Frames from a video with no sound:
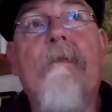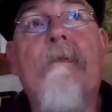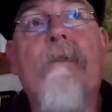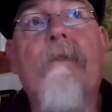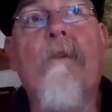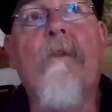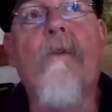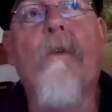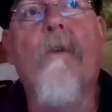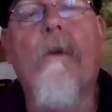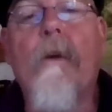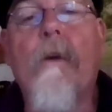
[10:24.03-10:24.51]

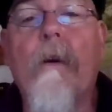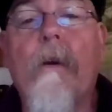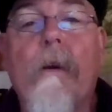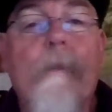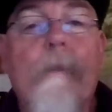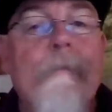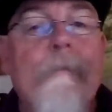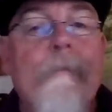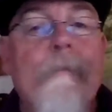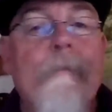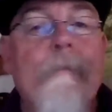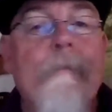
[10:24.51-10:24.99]

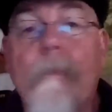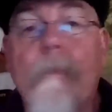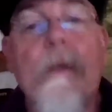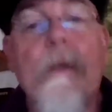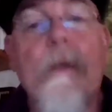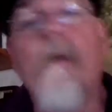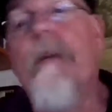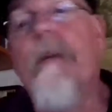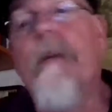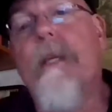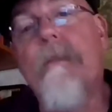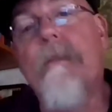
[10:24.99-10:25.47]
for a
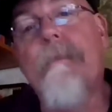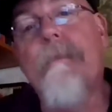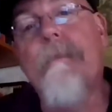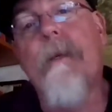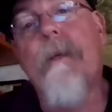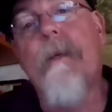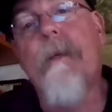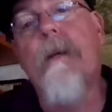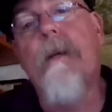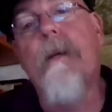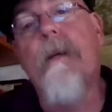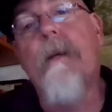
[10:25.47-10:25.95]
remote
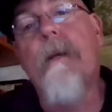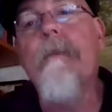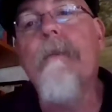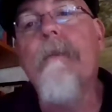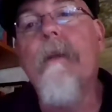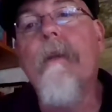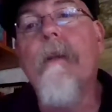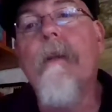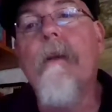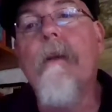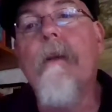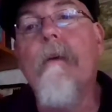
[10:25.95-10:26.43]

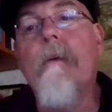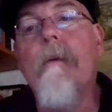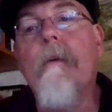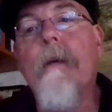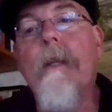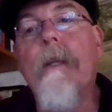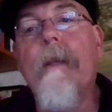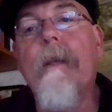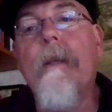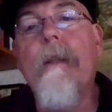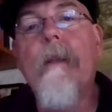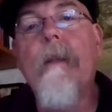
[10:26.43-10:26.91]
experience,
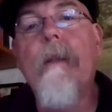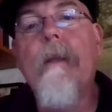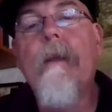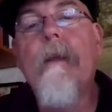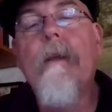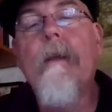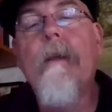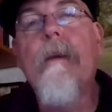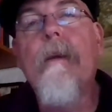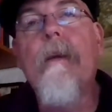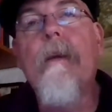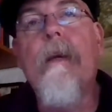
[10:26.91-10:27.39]
And
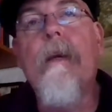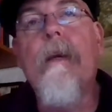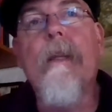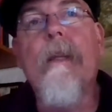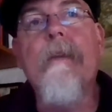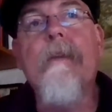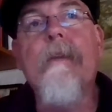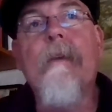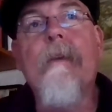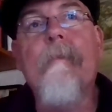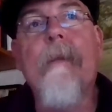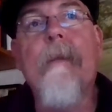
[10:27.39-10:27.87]
but if I have a
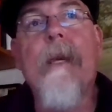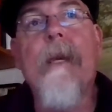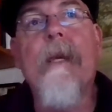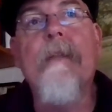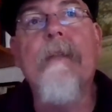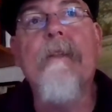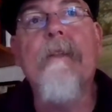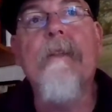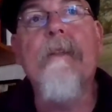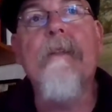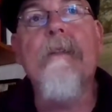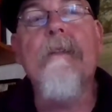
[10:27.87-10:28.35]

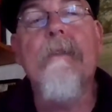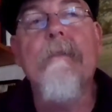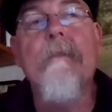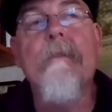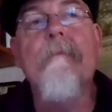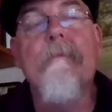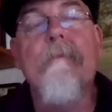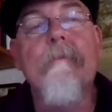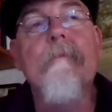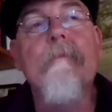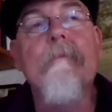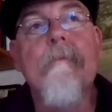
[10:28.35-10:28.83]
busload of people
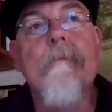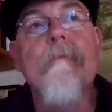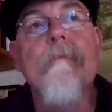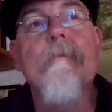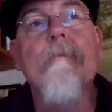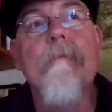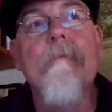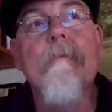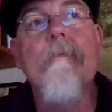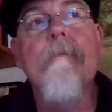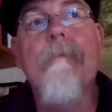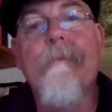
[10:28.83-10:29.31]
there,
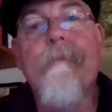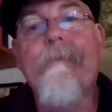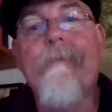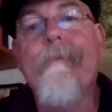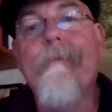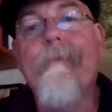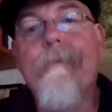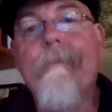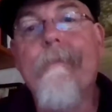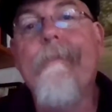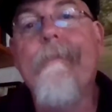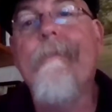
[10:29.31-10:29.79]

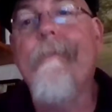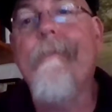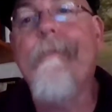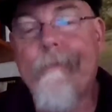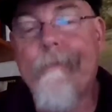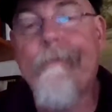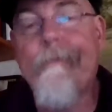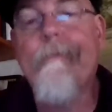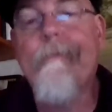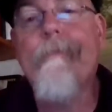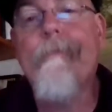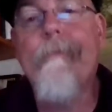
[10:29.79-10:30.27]

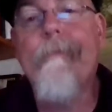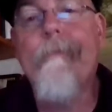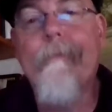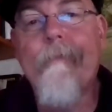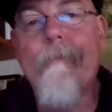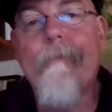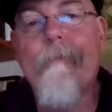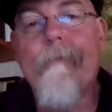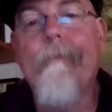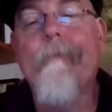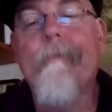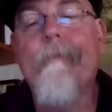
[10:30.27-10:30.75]
that may
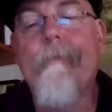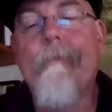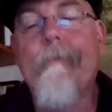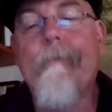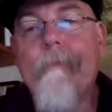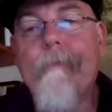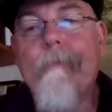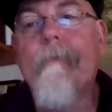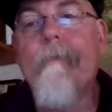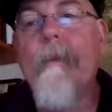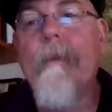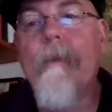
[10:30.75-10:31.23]
be
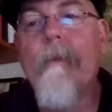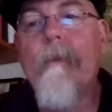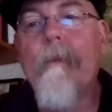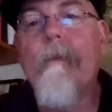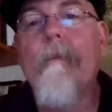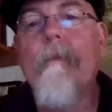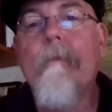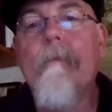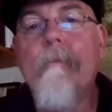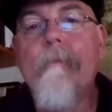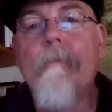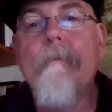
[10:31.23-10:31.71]
a
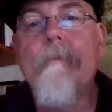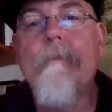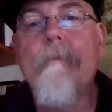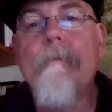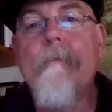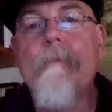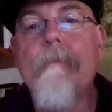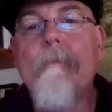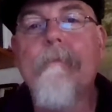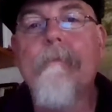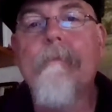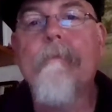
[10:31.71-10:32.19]
potential
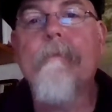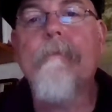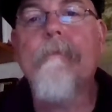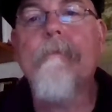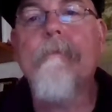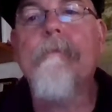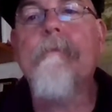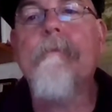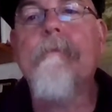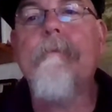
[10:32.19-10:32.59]
problem, correct?